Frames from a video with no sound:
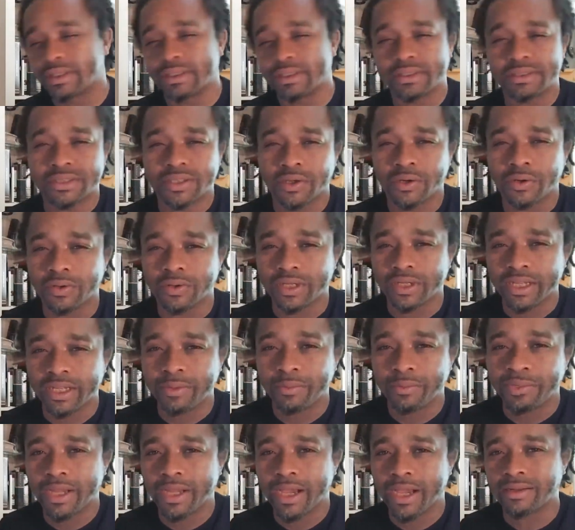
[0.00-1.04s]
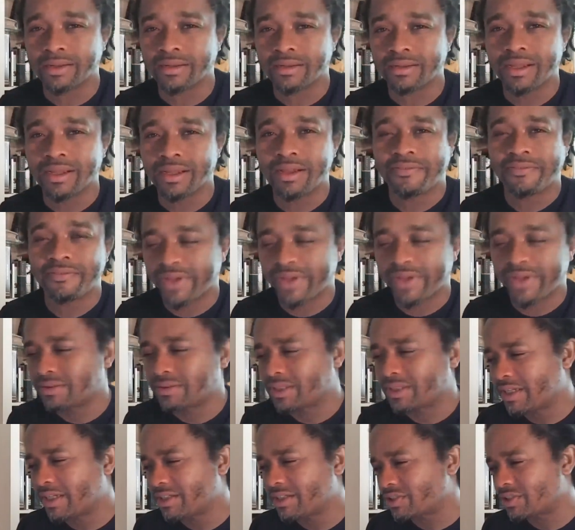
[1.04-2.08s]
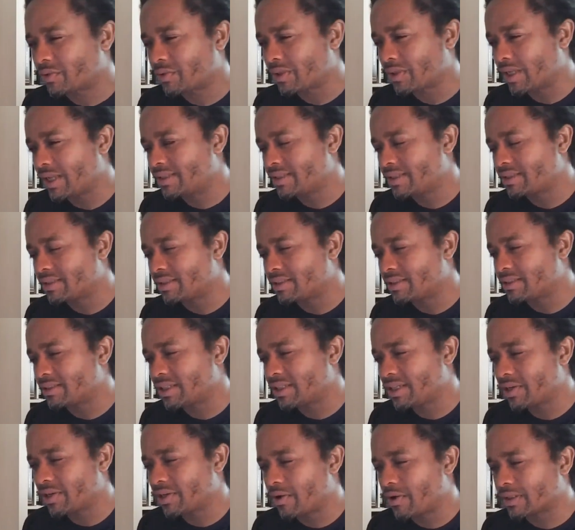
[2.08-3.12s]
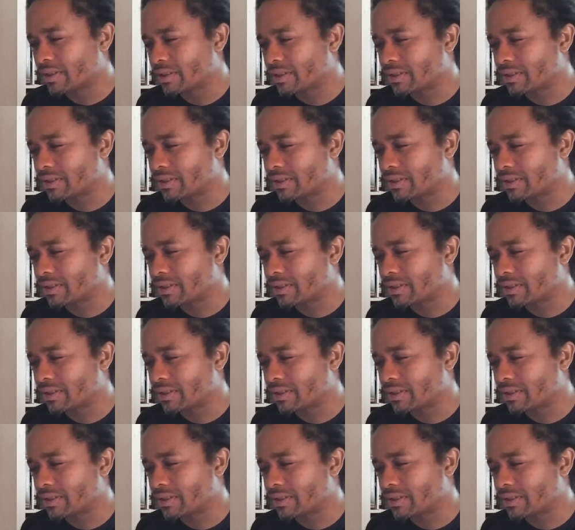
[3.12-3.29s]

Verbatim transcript: So again, we got a foundational legend. Let's dig on it.